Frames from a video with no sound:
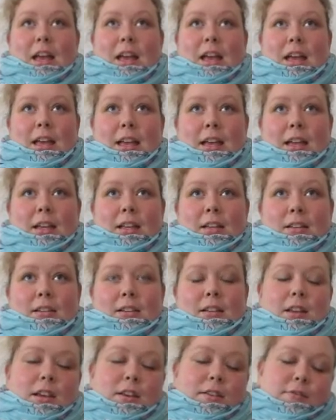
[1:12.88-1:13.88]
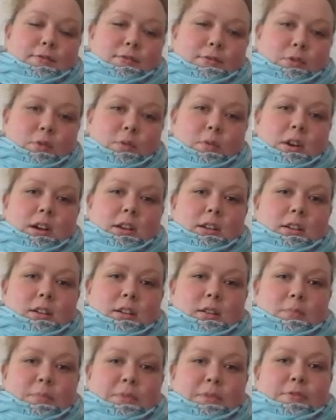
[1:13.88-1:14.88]
And
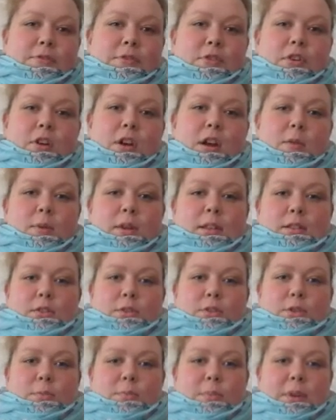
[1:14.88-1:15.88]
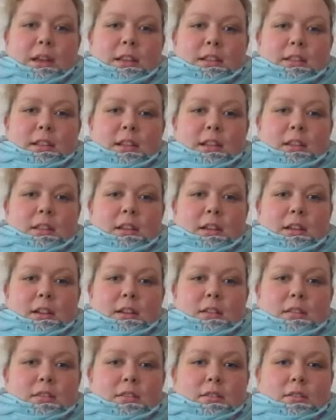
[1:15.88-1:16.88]
everyone before I went to Japan said
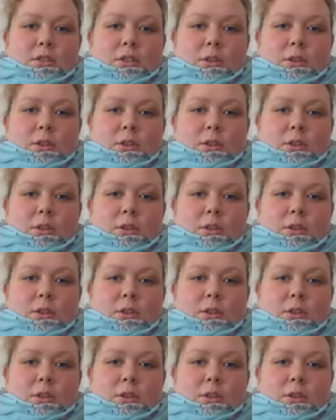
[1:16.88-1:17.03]
that